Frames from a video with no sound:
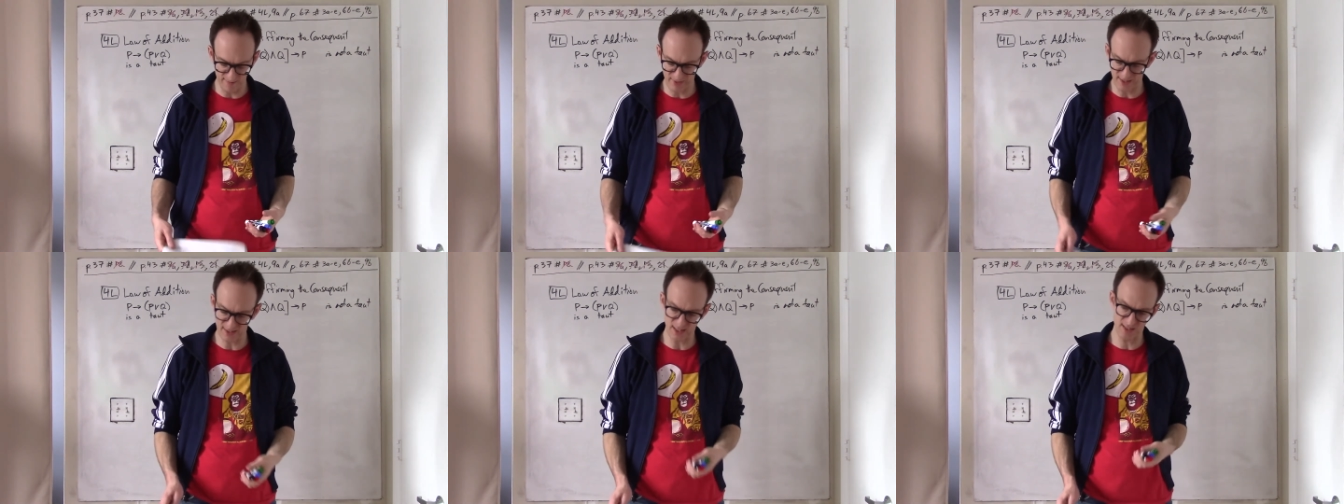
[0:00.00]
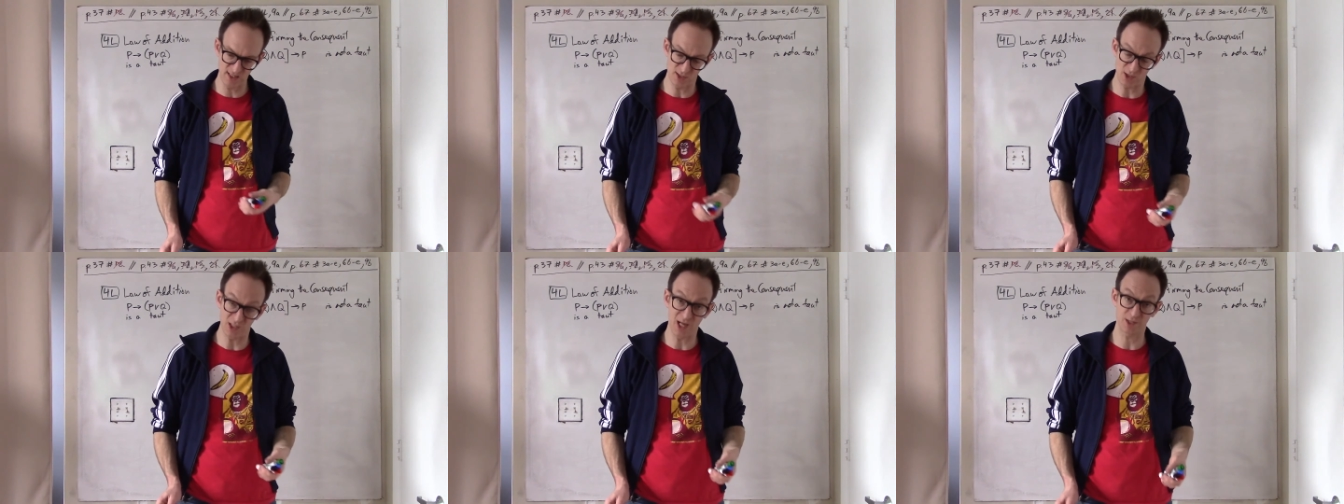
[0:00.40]
because I
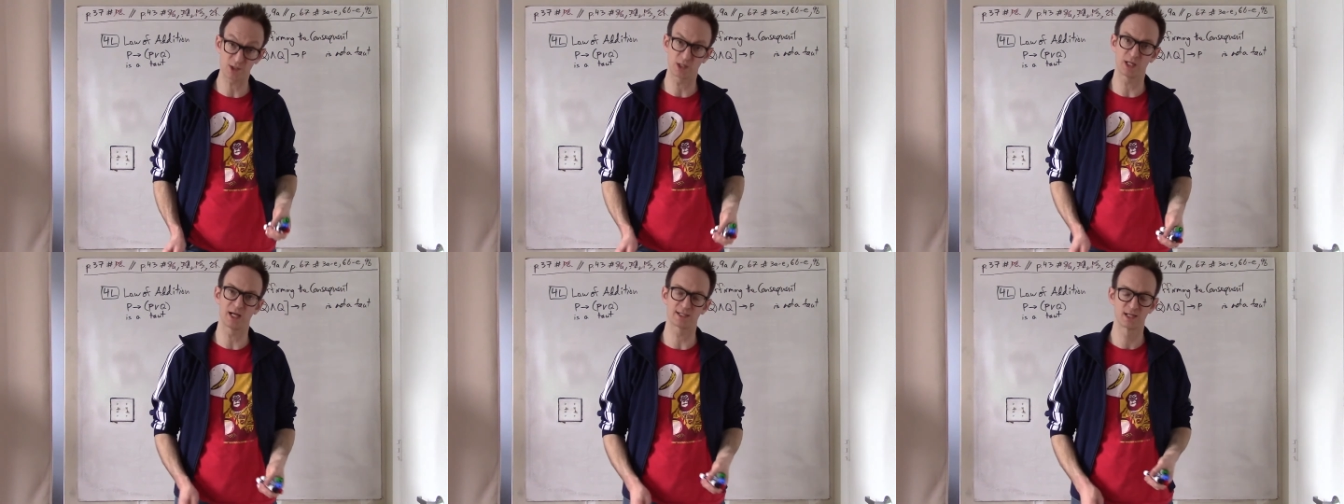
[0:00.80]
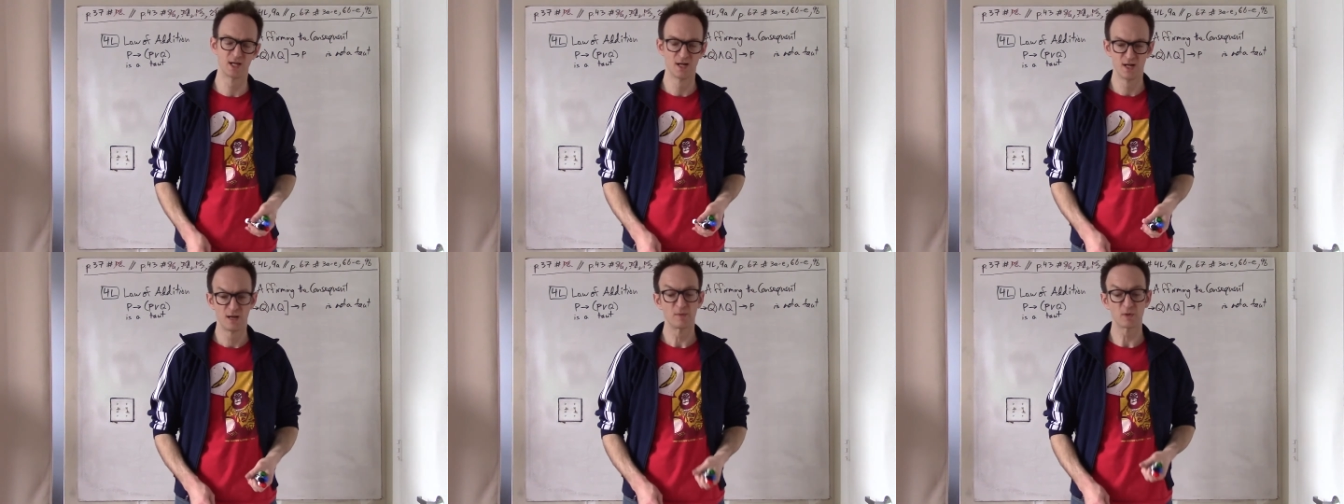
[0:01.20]
teach a logic class, I'm
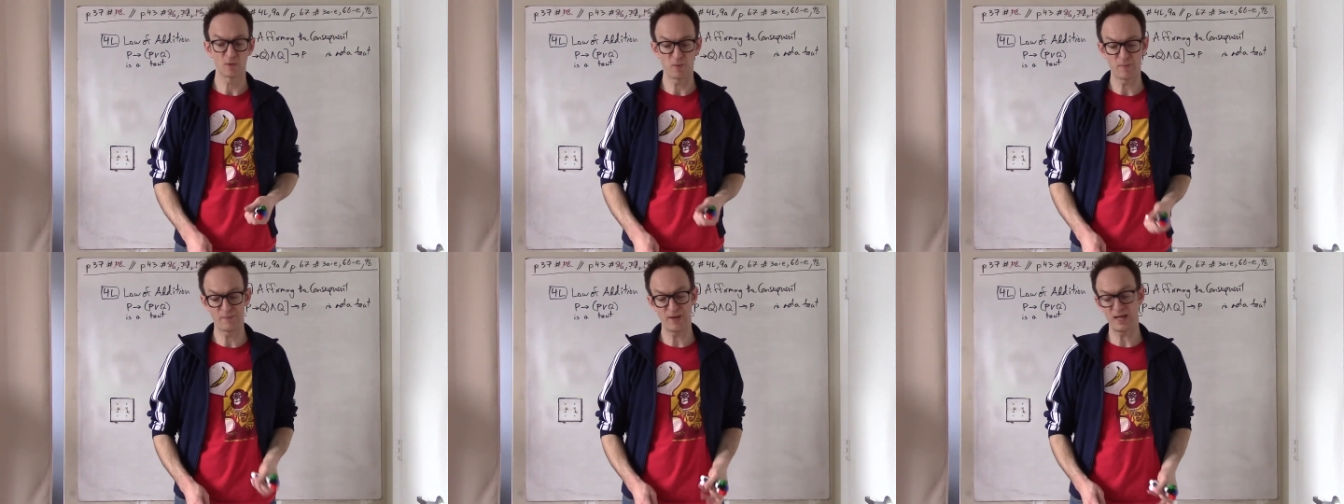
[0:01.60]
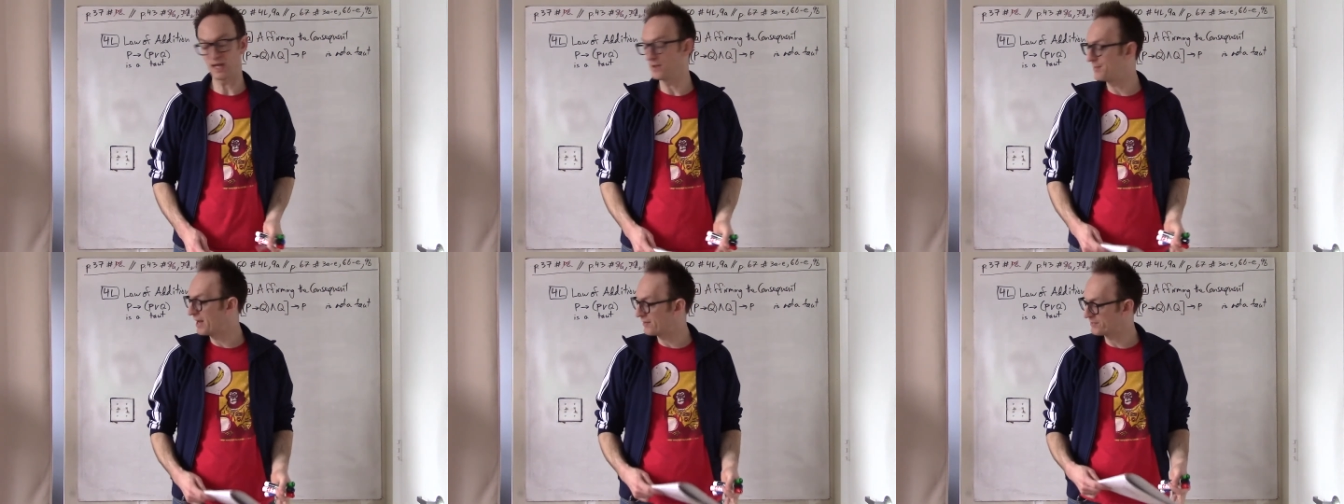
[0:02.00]
a little bit
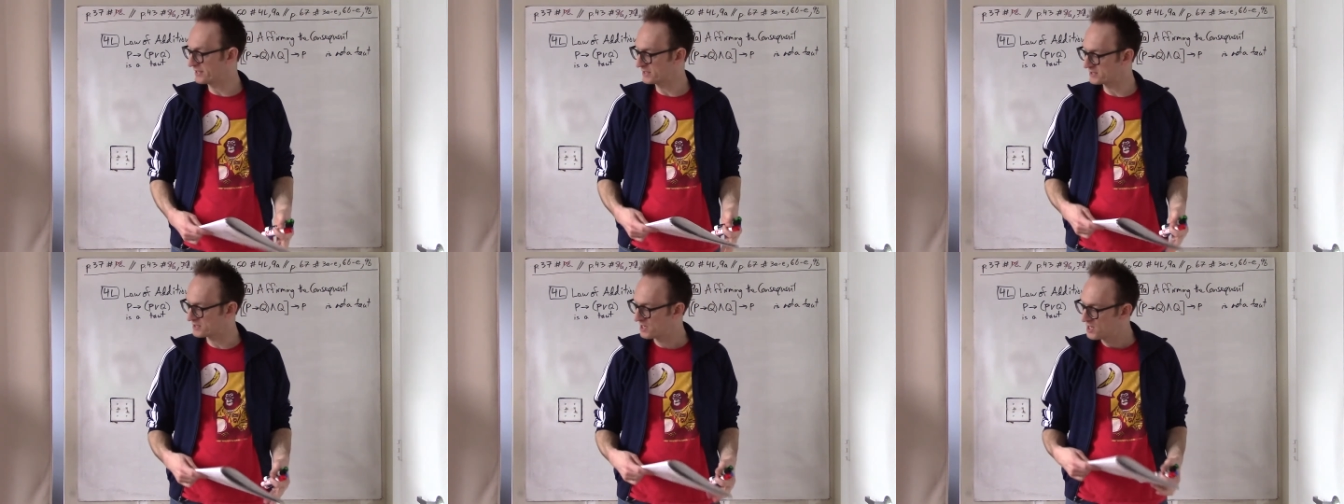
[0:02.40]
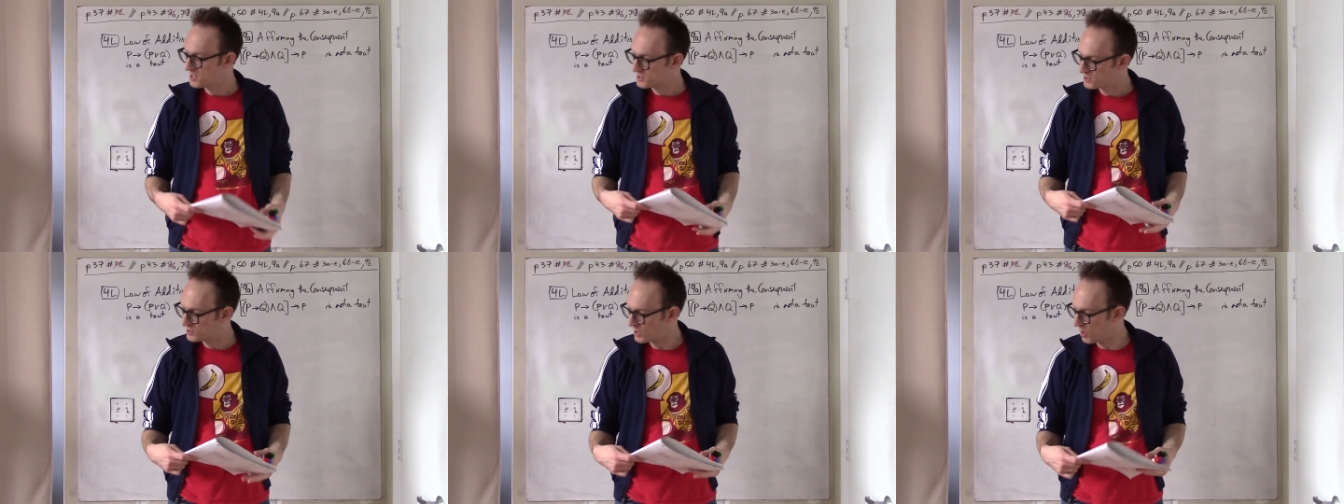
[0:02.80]
picky about this.
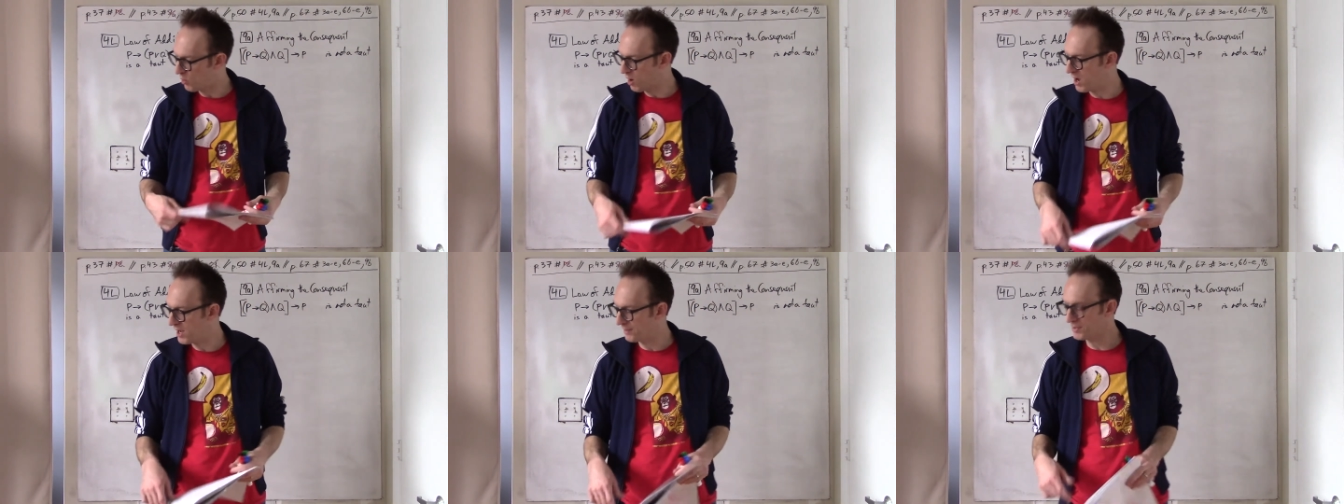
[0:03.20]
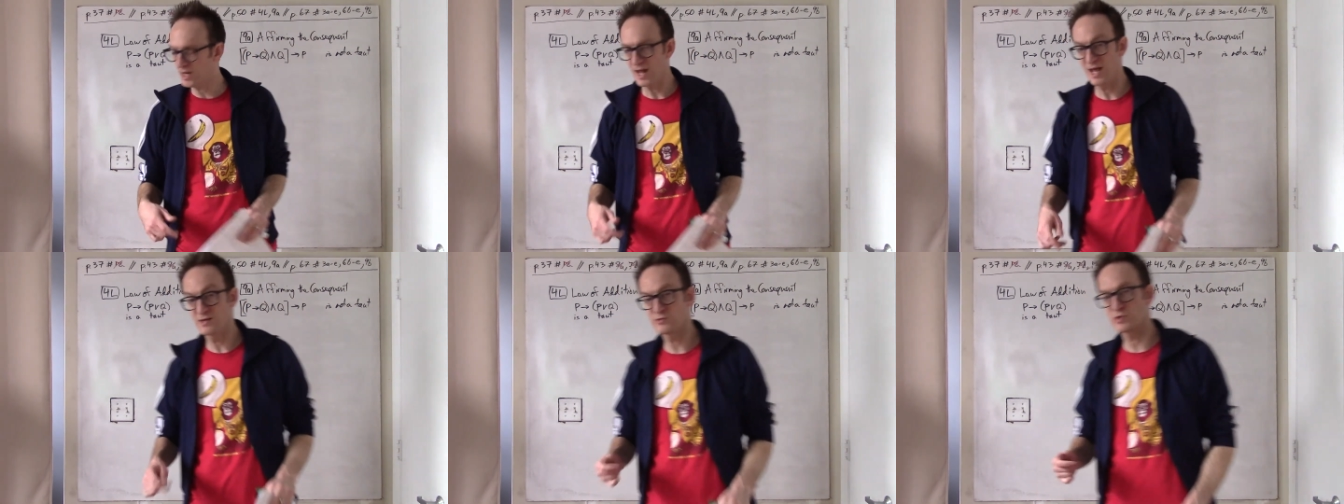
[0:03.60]
So uh, I'm going
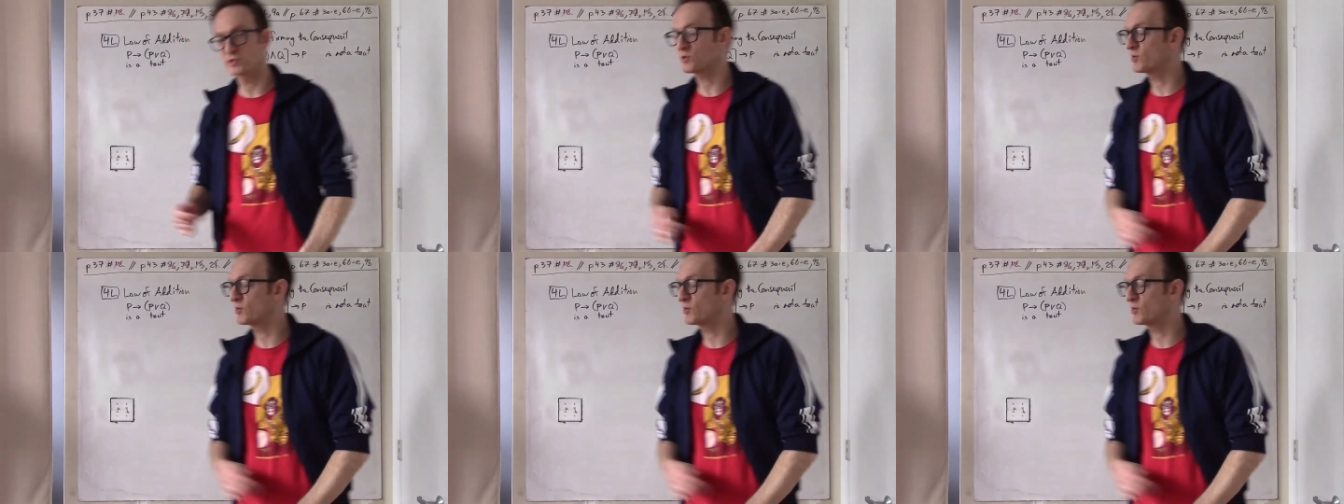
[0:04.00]
to answer this